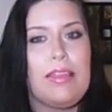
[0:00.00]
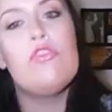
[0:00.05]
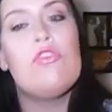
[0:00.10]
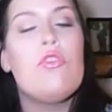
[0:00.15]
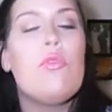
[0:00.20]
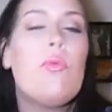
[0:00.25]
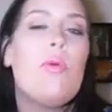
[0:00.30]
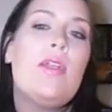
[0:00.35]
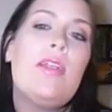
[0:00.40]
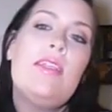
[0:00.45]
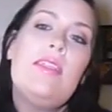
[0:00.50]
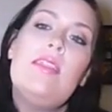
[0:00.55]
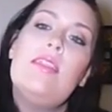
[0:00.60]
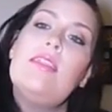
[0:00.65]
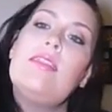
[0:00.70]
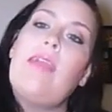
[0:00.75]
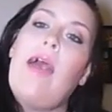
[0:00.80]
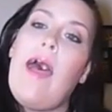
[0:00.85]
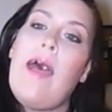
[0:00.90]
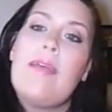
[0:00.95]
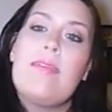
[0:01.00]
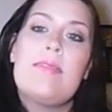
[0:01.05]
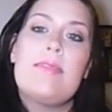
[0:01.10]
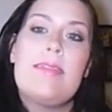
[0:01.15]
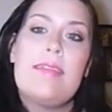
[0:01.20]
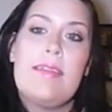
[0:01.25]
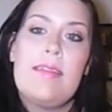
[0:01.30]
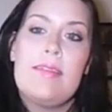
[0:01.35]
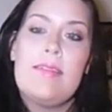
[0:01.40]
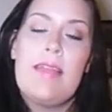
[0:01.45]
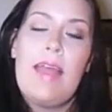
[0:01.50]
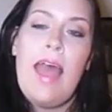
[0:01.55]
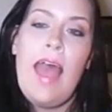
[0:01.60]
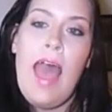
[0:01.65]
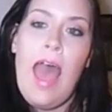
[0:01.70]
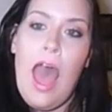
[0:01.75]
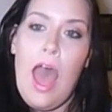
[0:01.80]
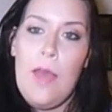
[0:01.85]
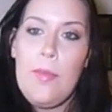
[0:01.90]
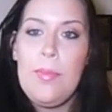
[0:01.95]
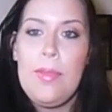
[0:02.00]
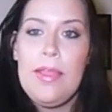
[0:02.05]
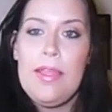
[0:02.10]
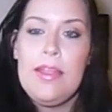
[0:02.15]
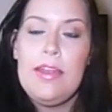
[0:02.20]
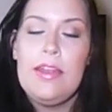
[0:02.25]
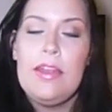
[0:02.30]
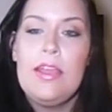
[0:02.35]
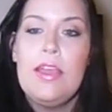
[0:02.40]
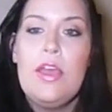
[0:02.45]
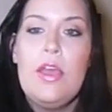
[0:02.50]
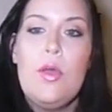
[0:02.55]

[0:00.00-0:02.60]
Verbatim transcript: So one of the last things that happened